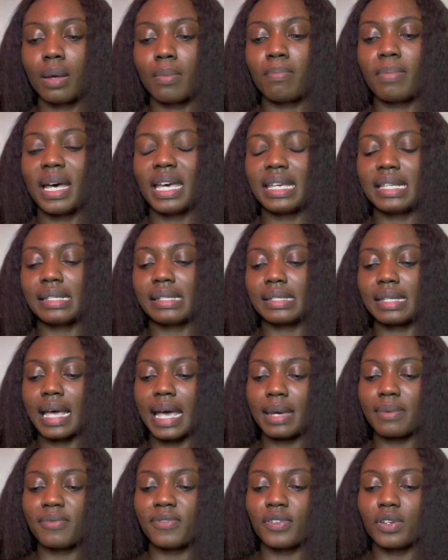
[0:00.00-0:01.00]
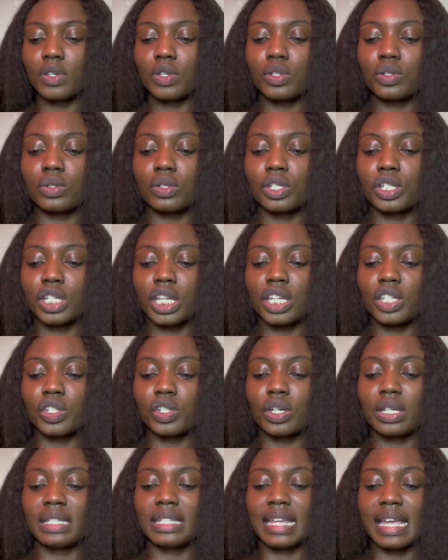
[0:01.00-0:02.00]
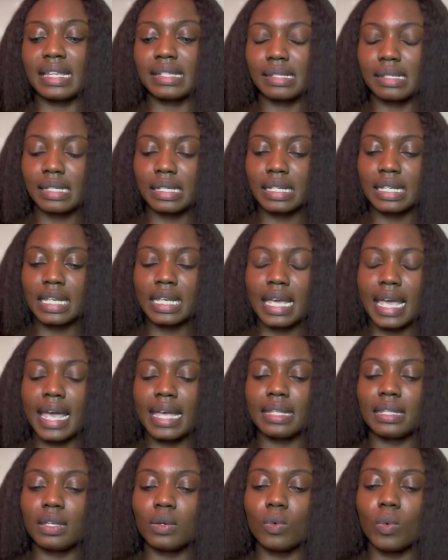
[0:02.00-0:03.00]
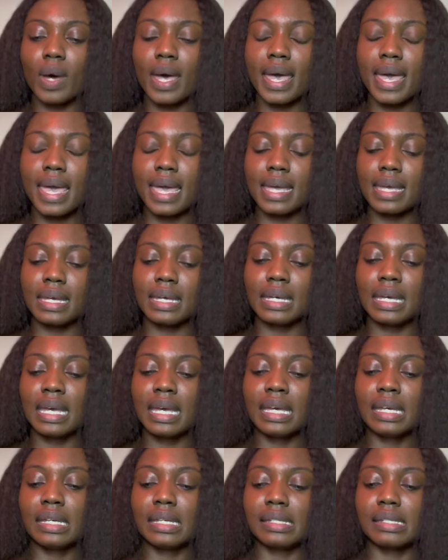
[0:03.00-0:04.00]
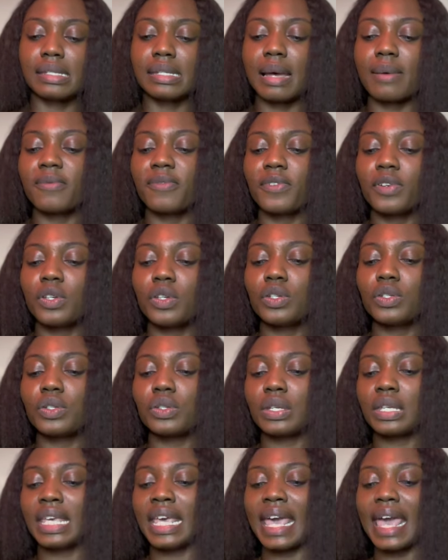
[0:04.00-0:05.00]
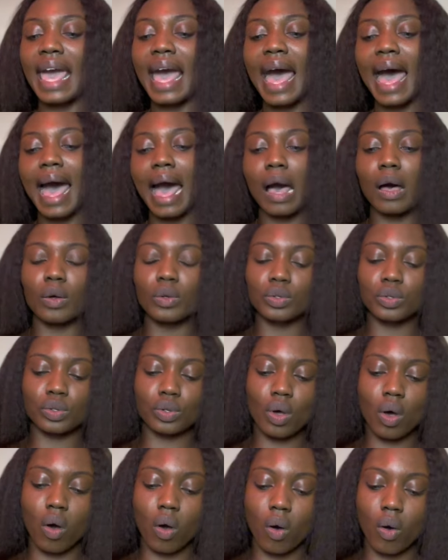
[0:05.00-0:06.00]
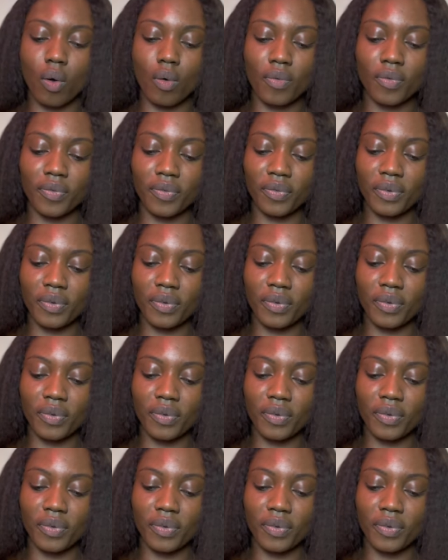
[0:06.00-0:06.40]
But it's time for you to change your destiny anyway. It's time for you to get out of